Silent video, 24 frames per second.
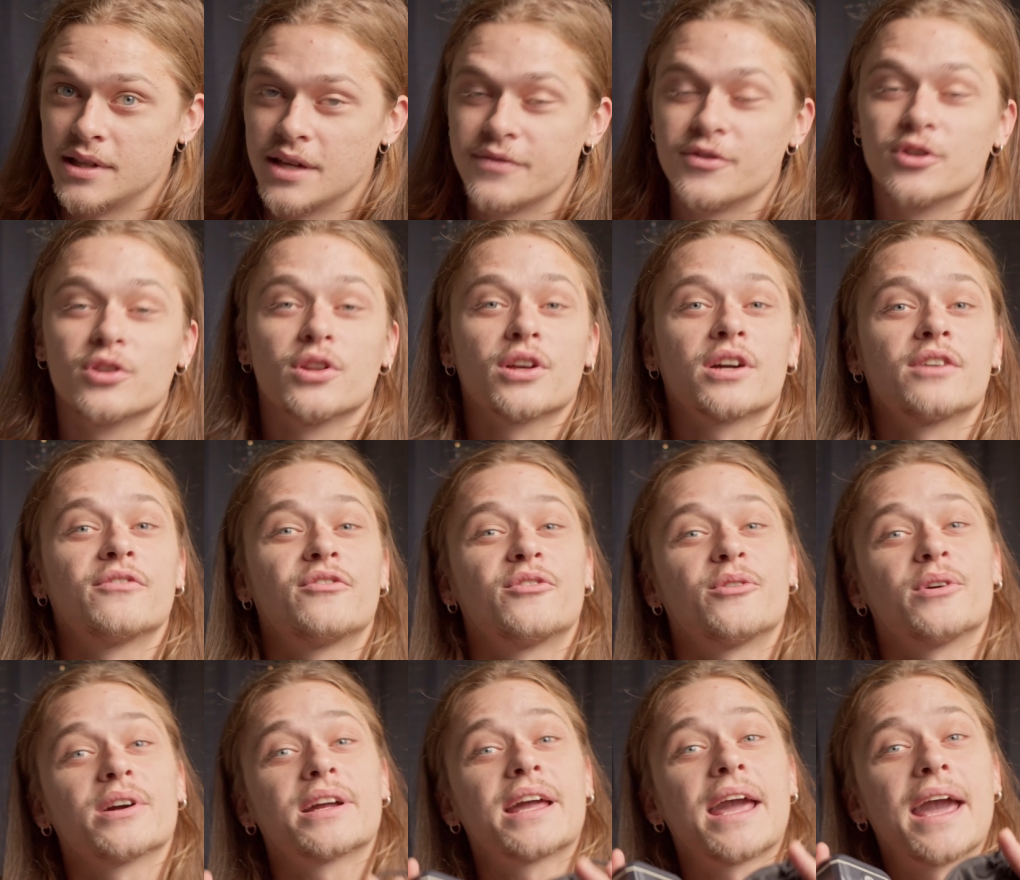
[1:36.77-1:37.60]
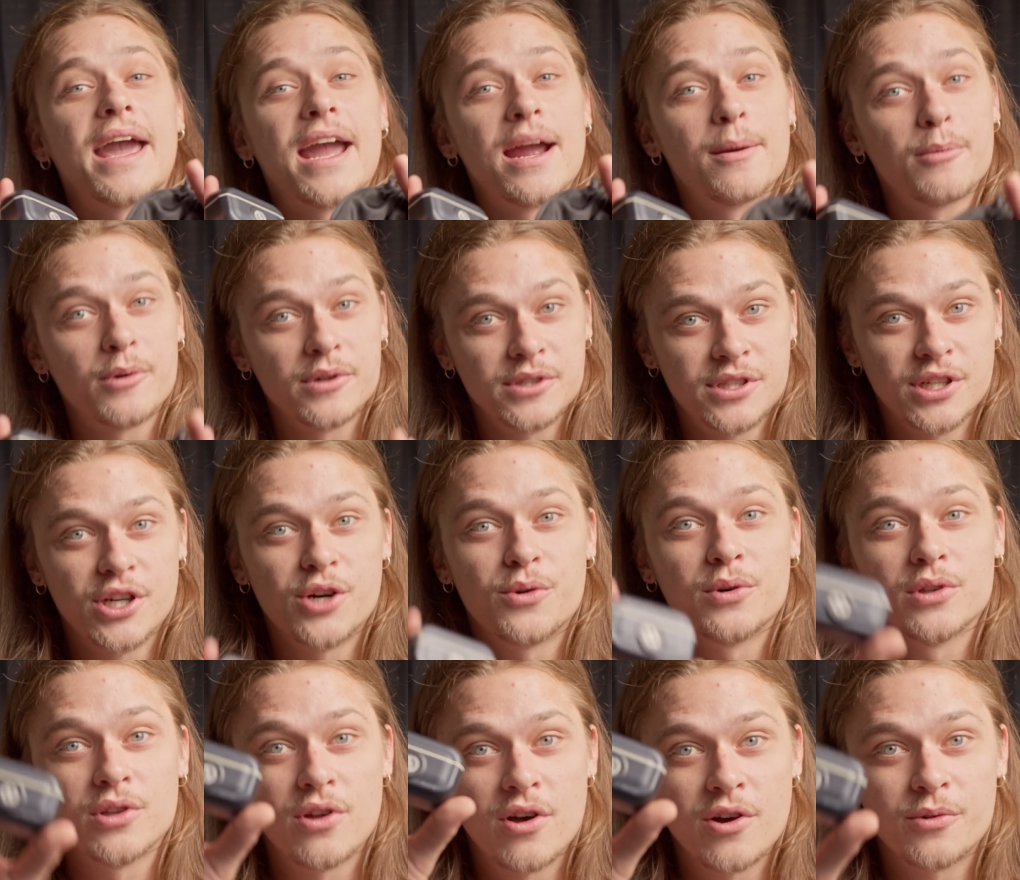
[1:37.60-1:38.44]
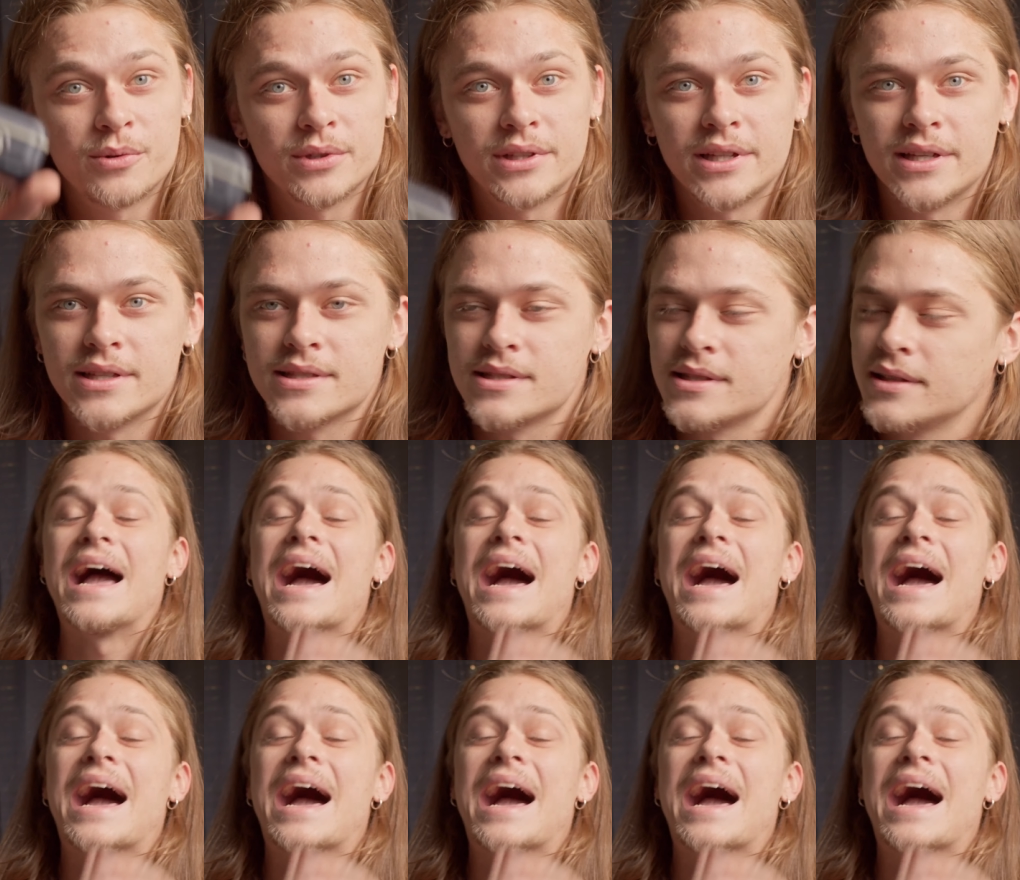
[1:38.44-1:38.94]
If you're looking for a camera to go along with this,